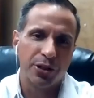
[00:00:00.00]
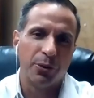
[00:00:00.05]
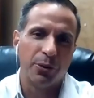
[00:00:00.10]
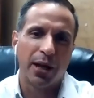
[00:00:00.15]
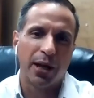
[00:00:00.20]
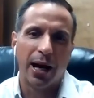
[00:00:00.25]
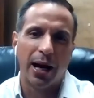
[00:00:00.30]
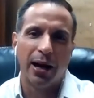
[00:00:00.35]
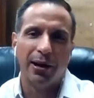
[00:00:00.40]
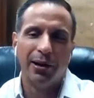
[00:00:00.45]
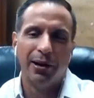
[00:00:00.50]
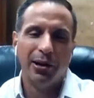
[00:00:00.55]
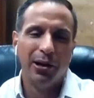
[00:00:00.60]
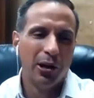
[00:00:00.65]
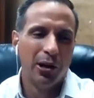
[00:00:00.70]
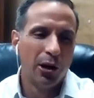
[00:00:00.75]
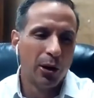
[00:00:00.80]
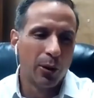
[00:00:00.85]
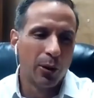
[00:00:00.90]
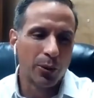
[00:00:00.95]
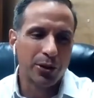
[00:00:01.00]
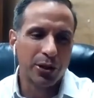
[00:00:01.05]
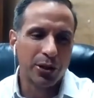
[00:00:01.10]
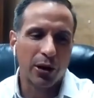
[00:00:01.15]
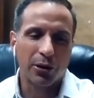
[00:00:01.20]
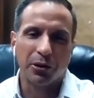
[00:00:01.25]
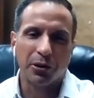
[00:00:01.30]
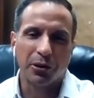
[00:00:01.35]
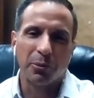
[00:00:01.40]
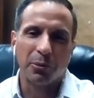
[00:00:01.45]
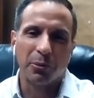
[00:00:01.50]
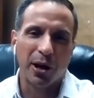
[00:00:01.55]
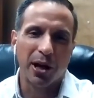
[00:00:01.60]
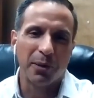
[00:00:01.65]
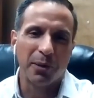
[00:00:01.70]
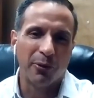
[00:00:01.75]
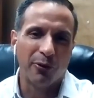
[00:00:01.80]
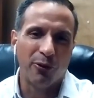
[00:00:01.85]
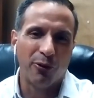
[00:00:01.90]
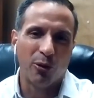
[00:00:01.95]
You and I were talking on the
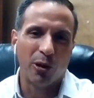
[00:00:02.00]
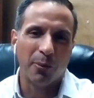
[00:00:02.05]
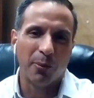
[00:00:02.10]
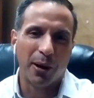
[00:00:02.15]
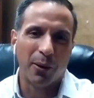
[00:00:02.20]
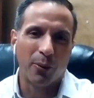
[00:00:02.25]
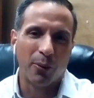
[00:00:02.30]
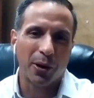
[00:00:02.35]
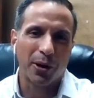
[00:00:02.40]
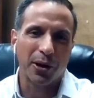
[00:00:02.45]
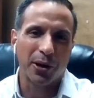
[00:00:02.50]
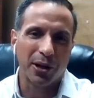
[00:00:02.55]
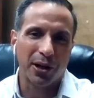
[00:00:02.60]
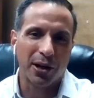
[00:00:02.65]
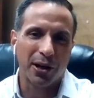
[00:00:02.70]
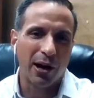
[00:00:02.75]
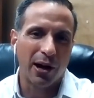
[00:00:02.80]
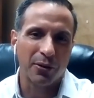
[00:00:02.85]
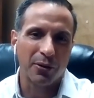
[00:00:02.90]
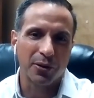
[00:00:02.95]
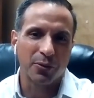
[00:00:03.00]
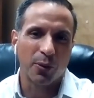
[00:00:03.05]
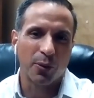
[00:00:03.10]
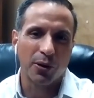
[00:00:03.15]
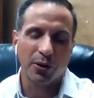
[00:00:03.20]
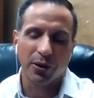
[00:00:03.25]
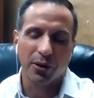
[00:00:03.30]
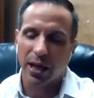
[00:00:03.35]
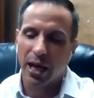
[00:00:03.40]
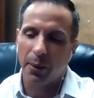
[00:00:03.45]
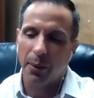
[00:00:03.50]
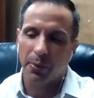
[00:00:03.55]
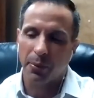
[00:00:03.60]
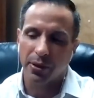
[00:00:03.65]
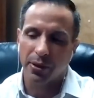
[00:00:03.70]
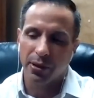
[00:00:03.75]
break before about working in Congress, working on Capitol